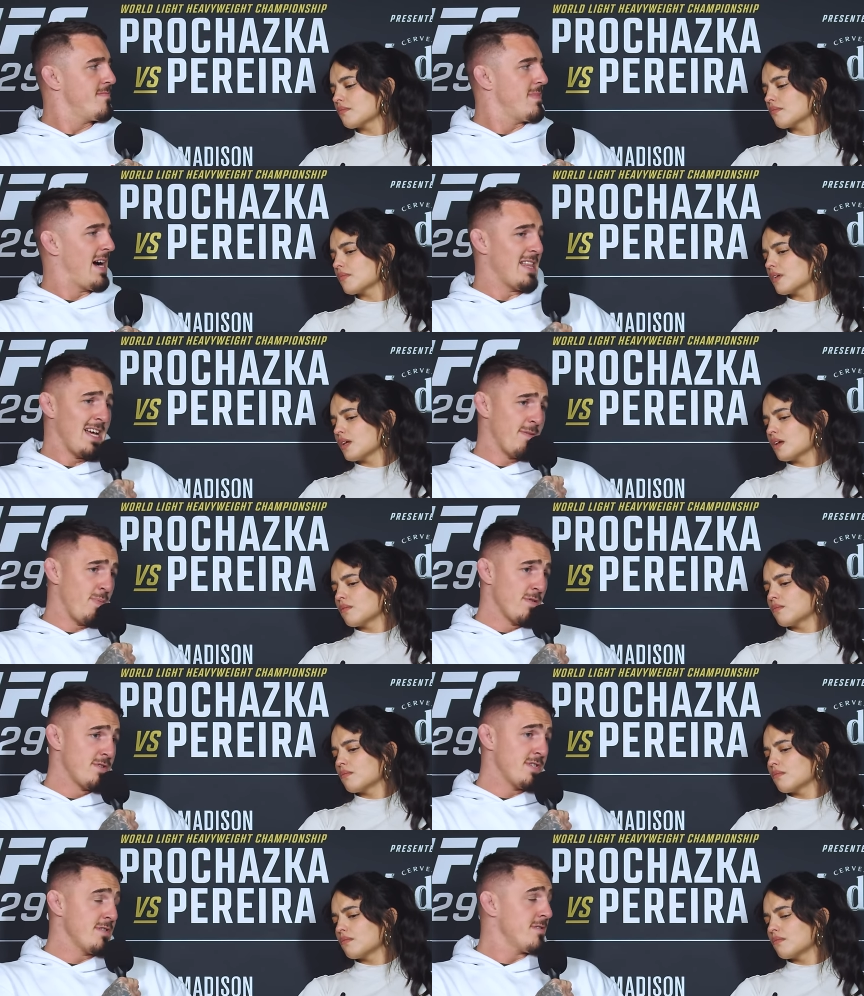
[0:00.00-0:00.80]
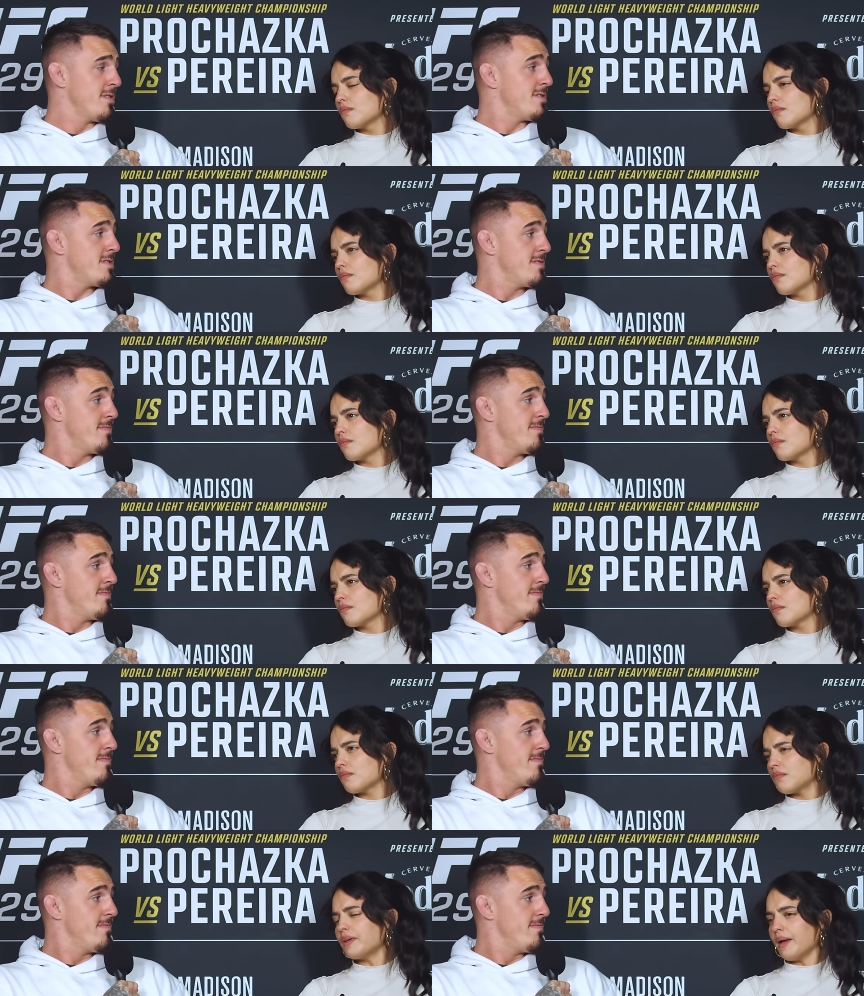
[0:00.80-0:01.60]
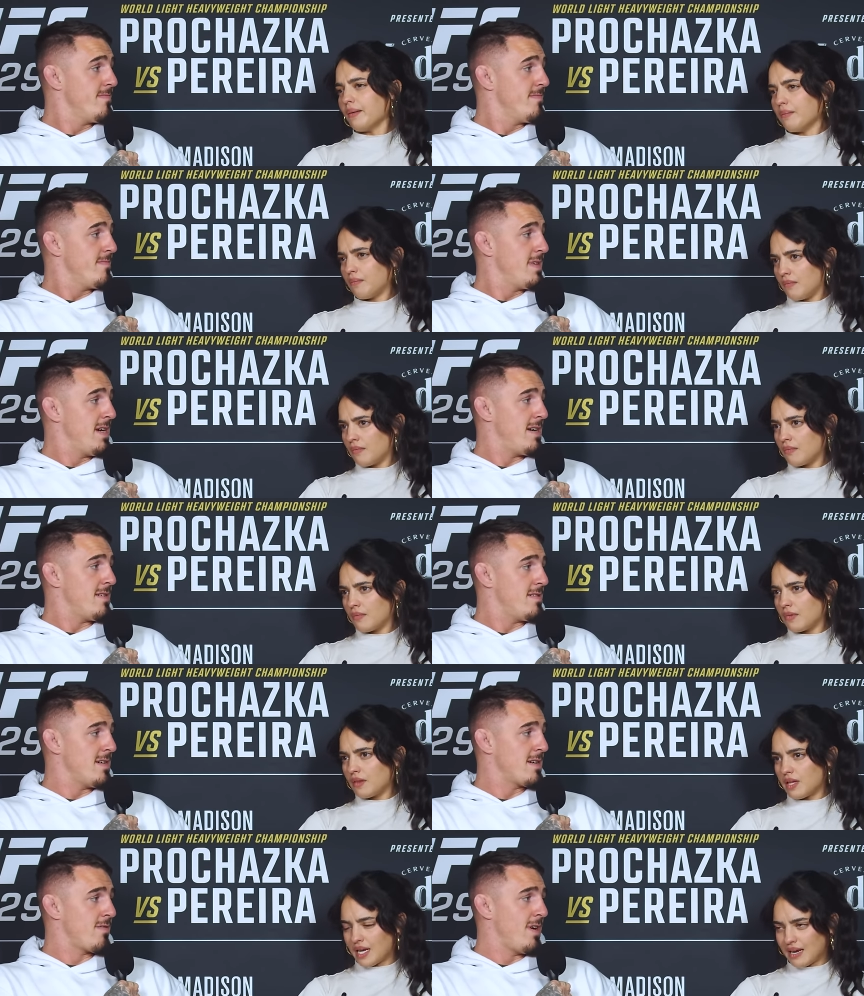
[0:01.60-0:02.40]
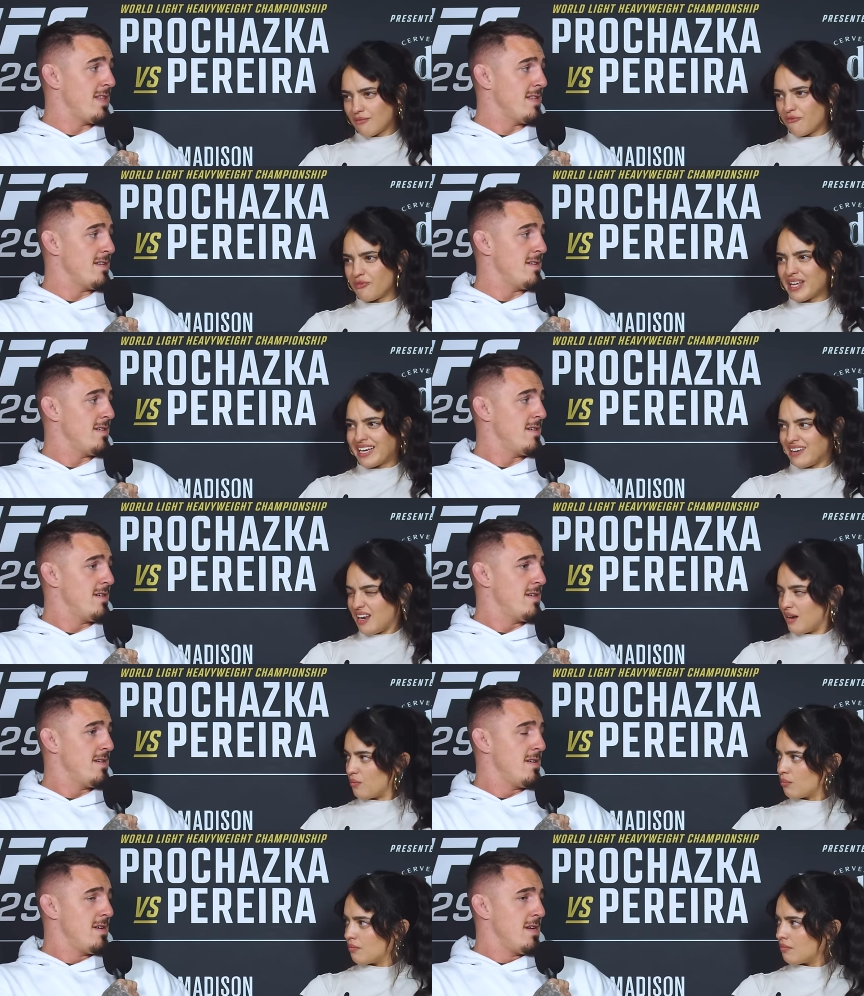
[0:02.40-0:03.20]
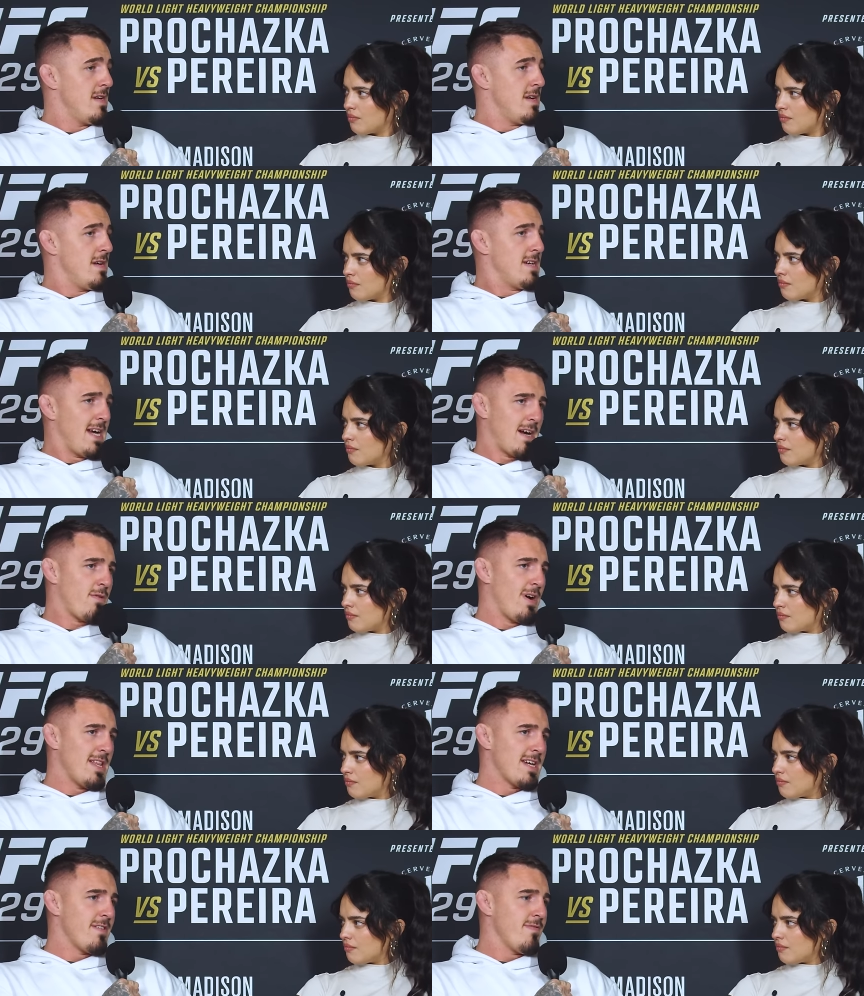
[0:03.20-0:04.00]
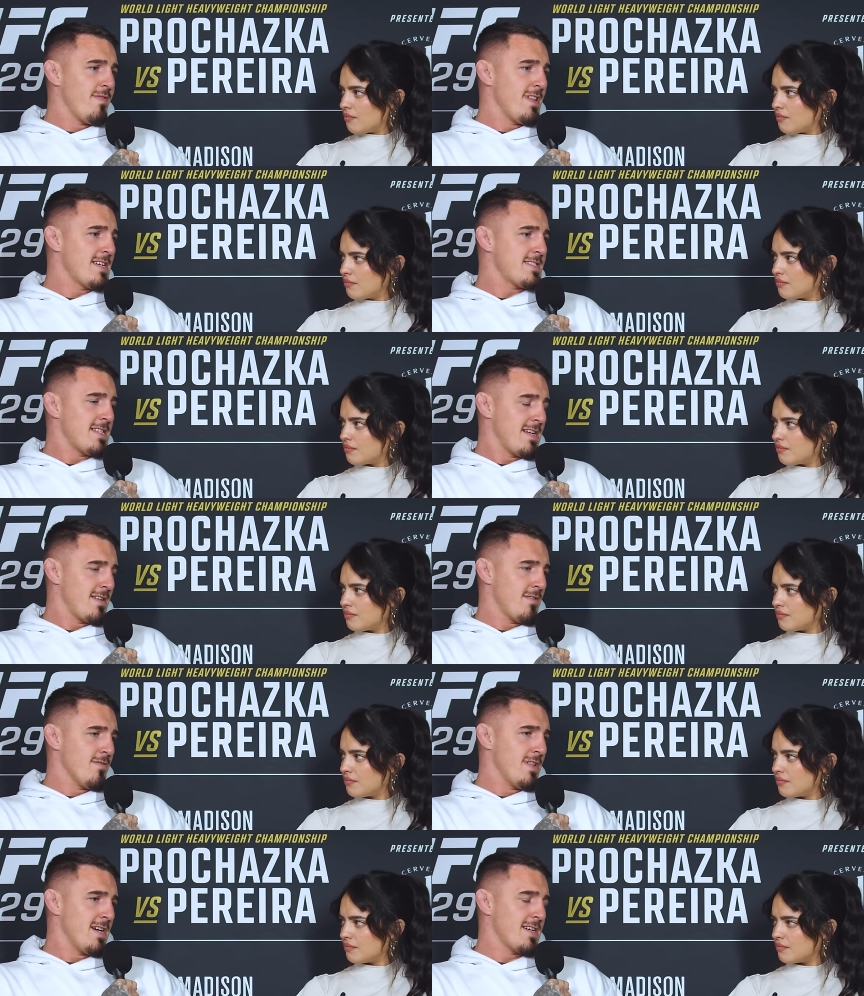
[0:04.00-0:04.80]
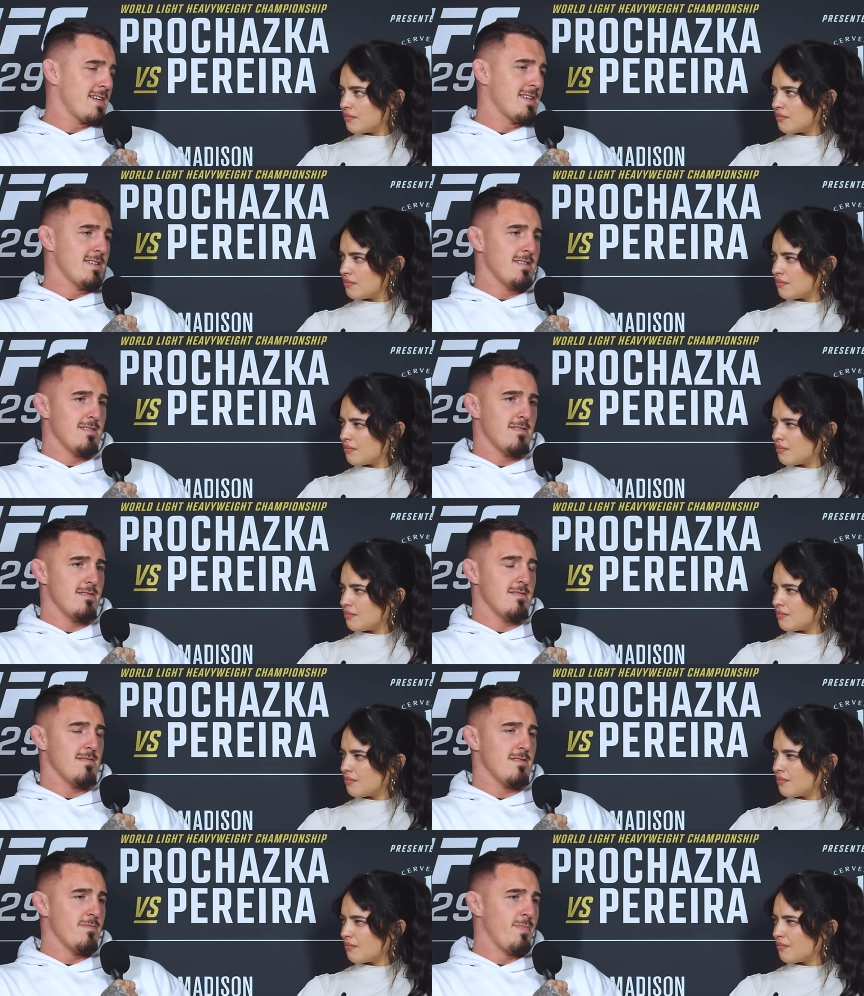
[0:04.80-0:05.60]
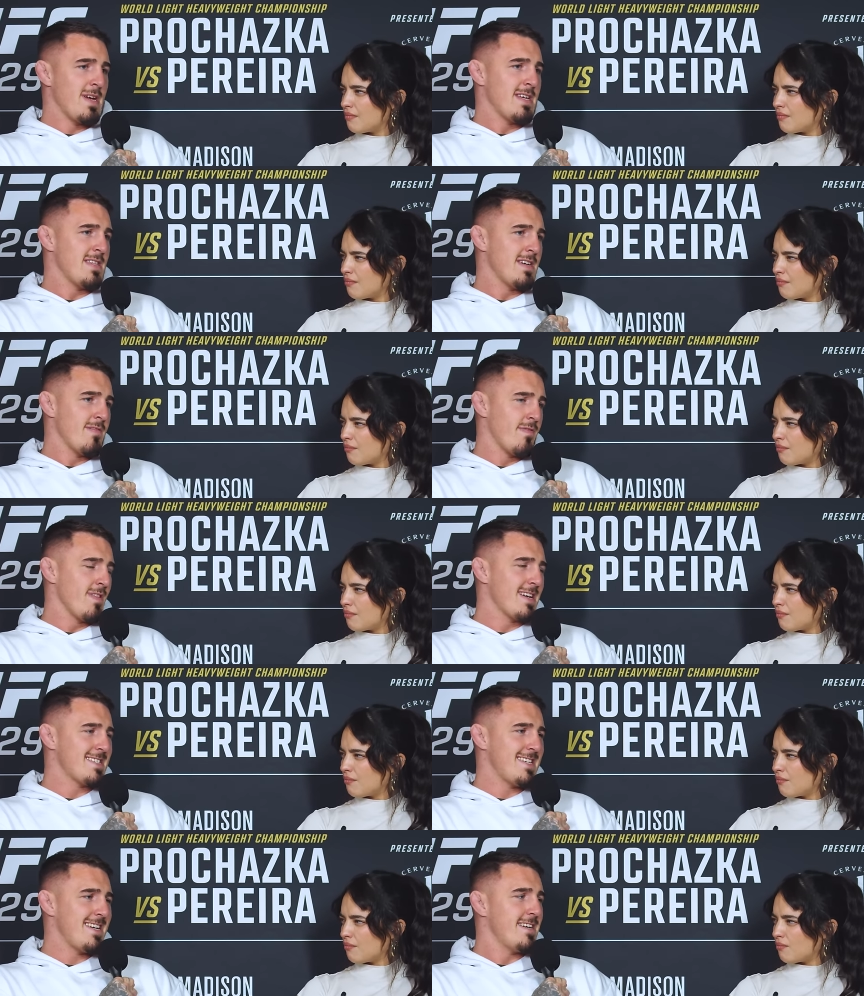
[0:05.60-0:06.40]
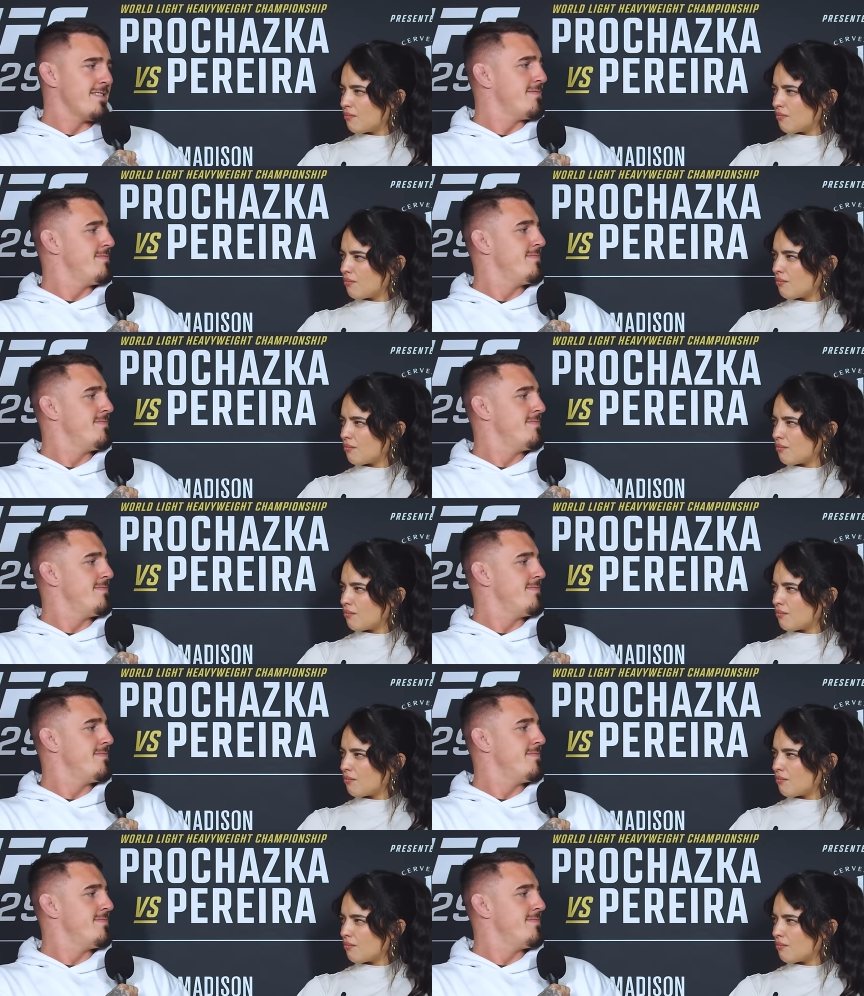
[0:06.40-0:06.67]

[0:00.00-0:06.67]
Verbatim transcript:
Speaker 1: I like punching others.
Speaker 2: Yeah.
Speaker 1: Yeah.
Speaker 2: Like inflicting.
Speaker 1: Yeah, I quite like inflicting. I don't like being the inflictee.